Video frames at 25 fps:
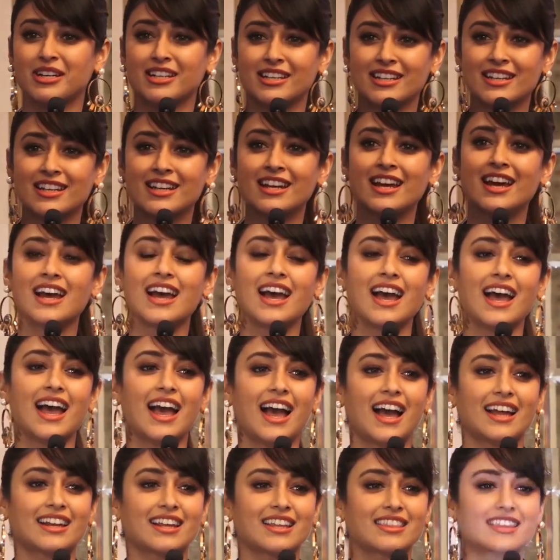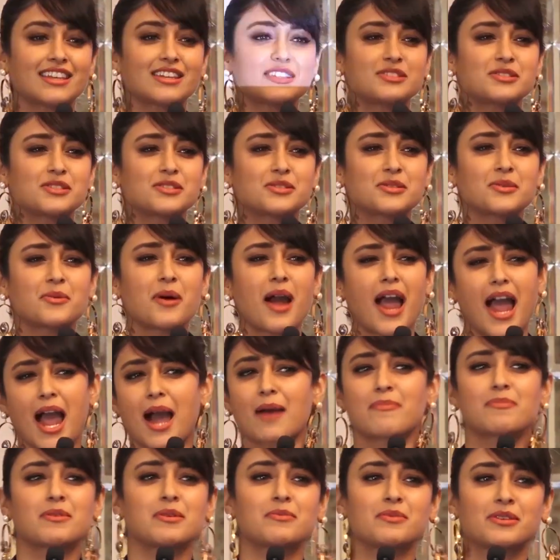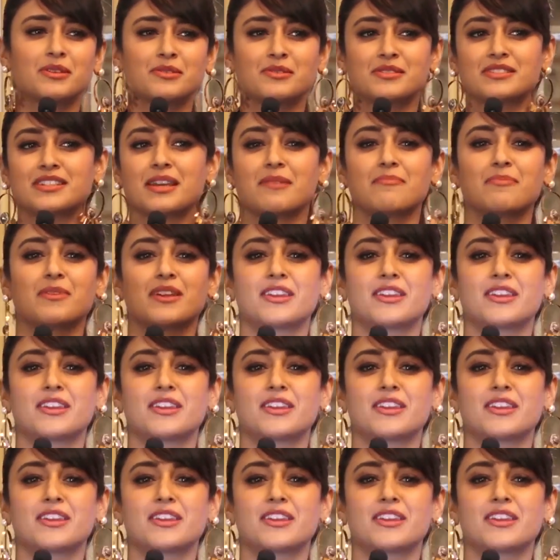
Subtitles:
greeting, and I think it's just so happy when you step